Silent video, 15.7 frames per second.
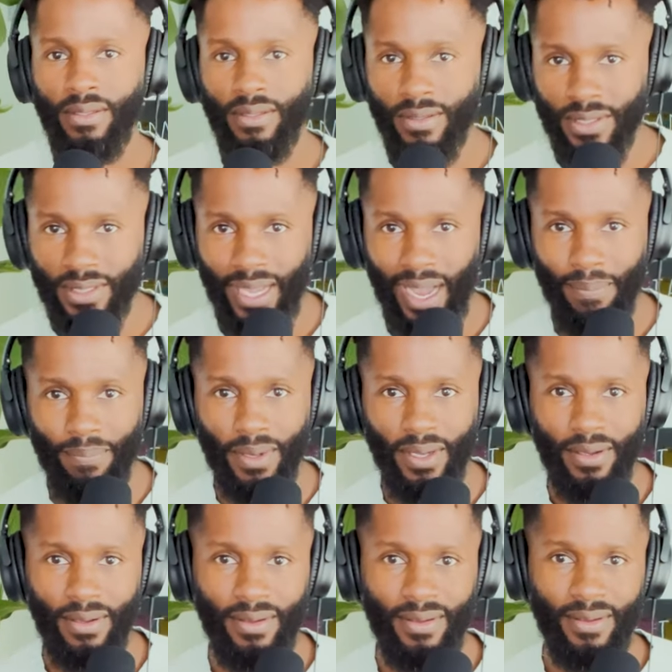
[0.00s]
stop.
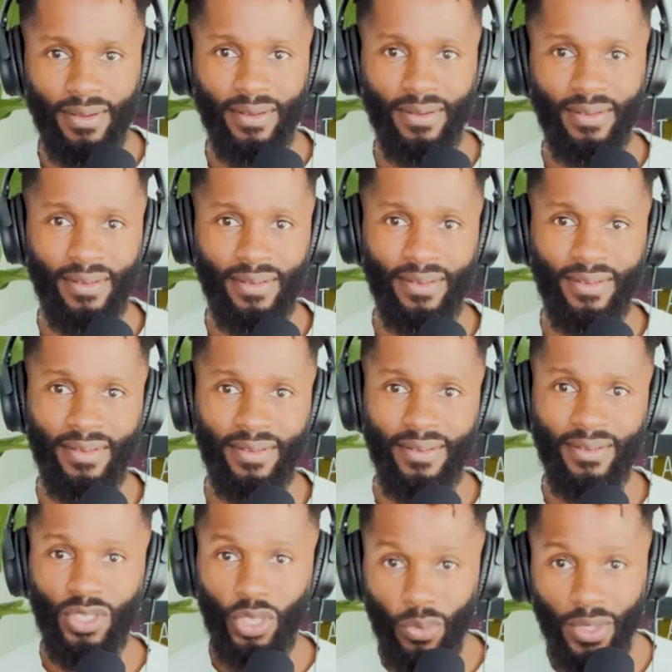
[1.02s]

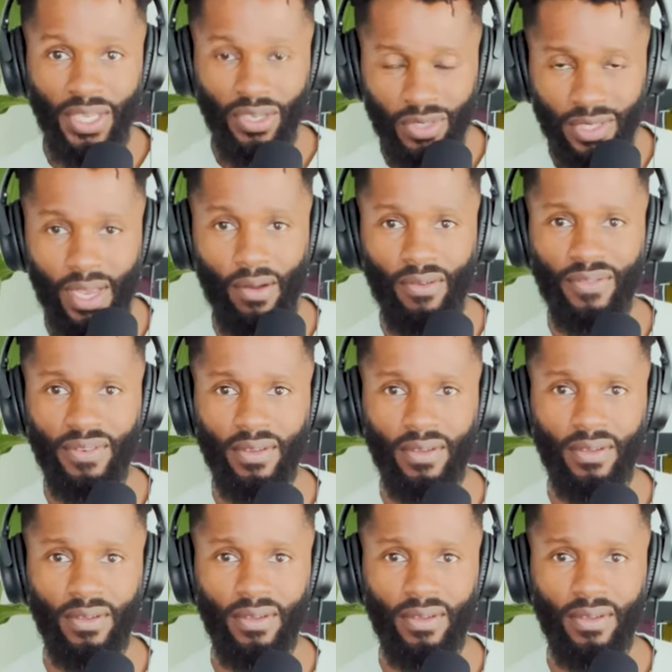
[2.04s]
Do it yourself.